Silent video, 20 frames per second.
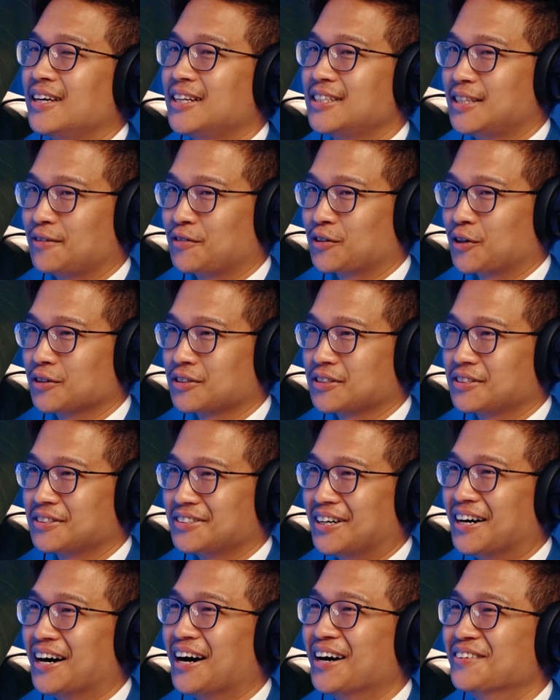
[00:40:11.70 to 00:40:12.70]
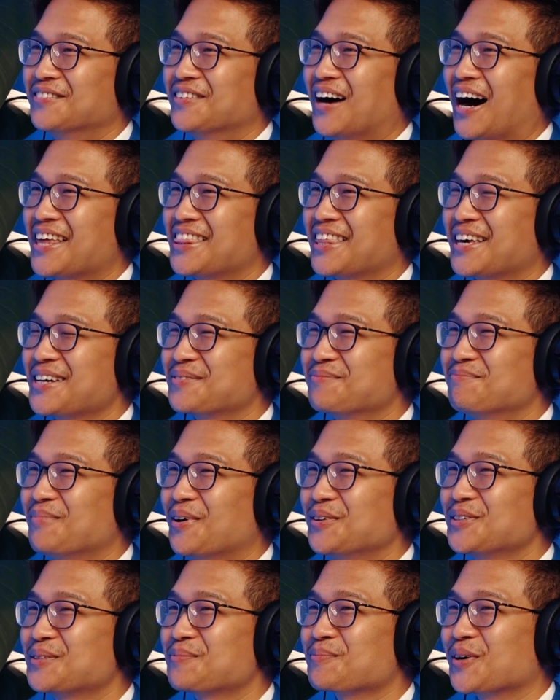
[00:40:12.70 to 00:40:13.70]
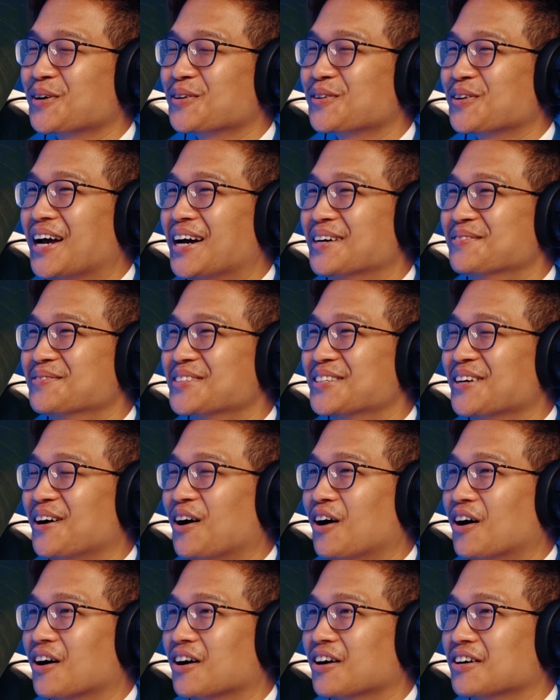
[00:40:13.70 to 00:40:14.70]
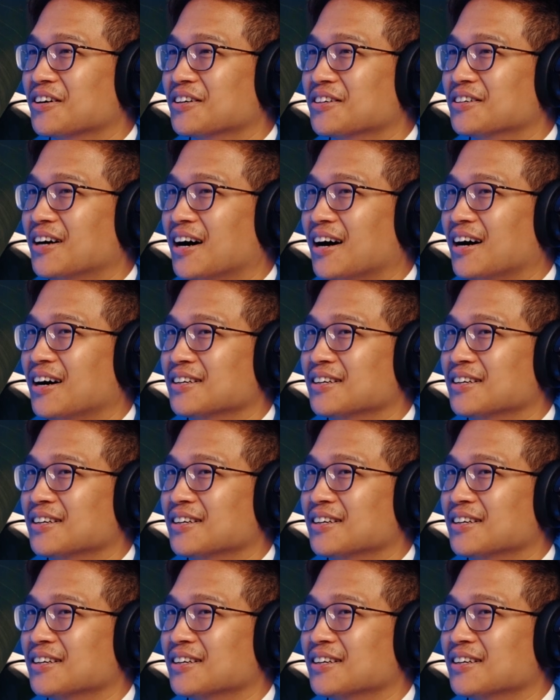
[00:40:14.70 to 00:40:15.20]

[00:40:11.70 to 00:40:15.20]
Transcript: It is difficult. I think most programs are